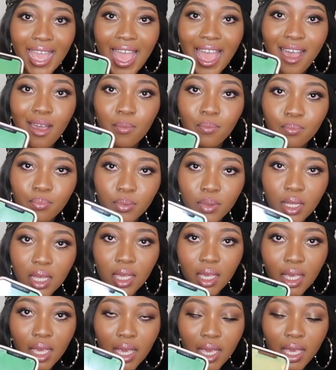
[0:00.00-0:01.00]
app
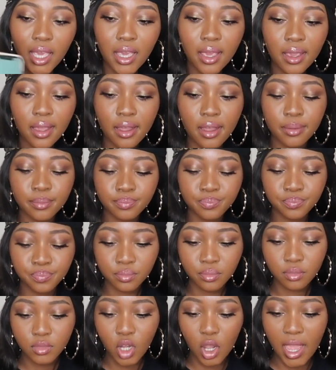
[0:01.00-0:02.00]
here.
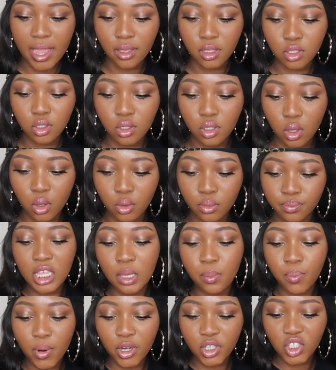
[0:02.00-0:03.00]
Okay, so
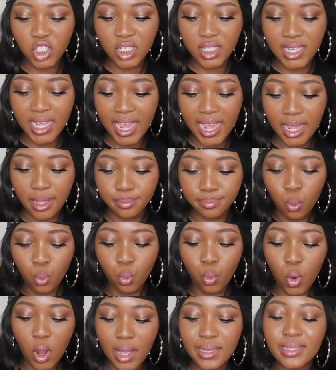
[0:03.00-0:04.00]
the purchase date
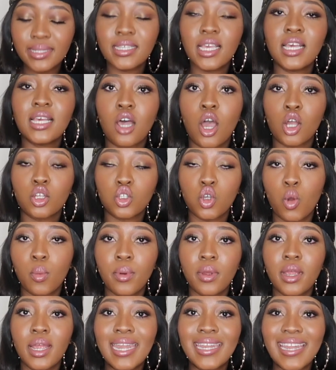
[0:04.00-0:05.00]
was
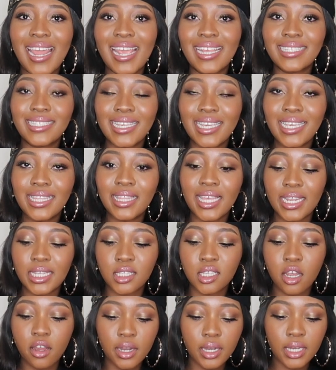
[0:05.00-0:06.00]
October 19th. It
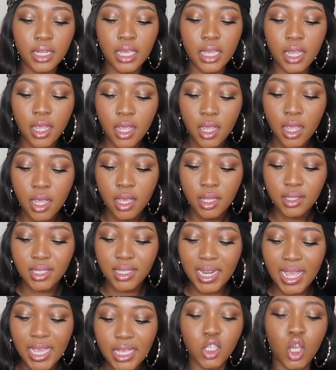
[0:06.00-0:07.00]
is currently,
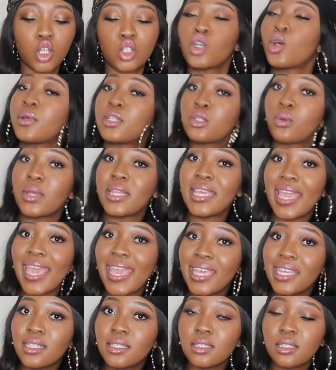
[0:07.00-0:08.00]
today is October
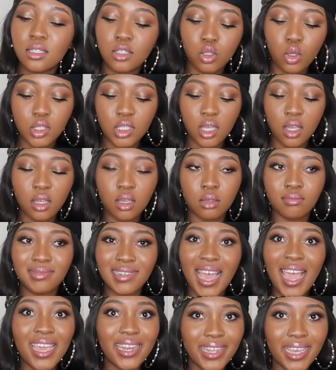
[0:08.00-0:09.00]
28th. So it took
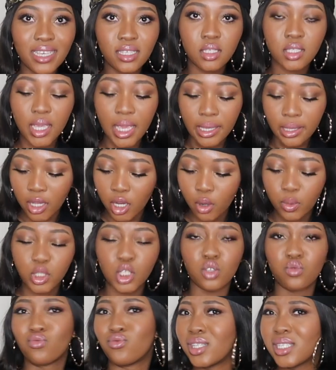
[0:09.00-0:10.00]
9 days to get here, which
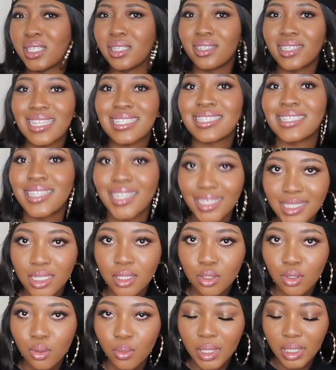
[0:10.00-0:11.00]
is really good. That's less
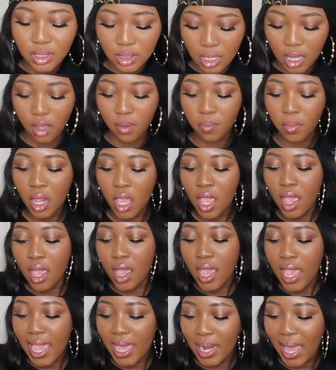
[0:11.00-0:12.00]
than 2 weeks, y'all.
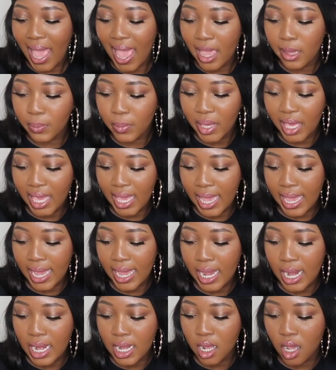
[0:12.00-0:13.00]
And I
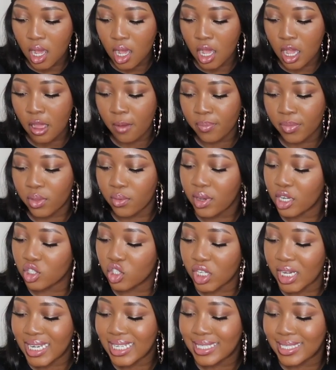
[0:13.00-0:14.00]
paid
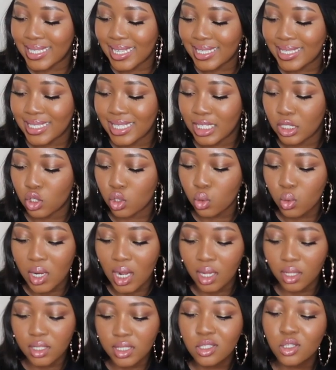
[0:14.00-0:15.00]

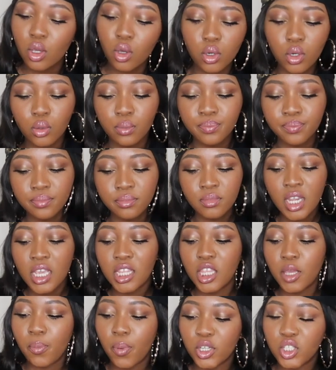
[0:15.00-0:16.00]
$362 in total.
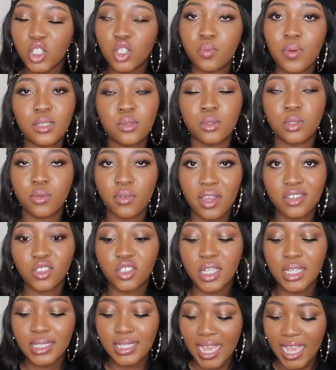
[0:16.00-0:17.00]
The purchase price was
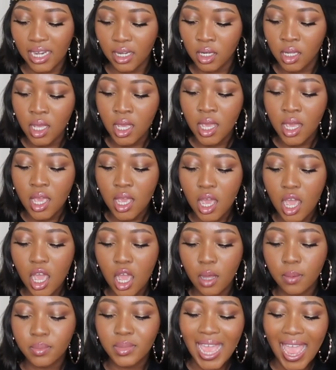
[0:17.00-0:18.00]
$310.
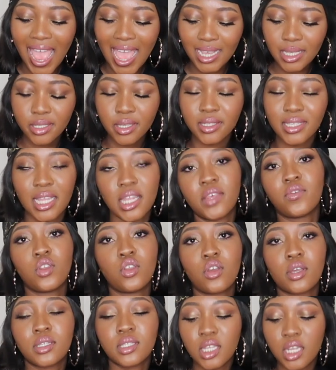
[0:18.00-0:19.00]
Tax, because I live in
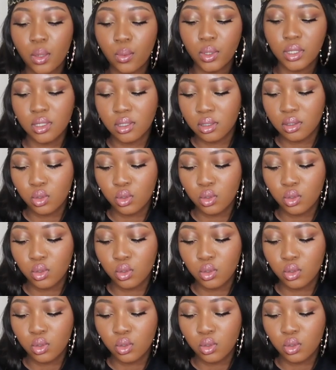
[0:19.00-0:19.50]
New York City, was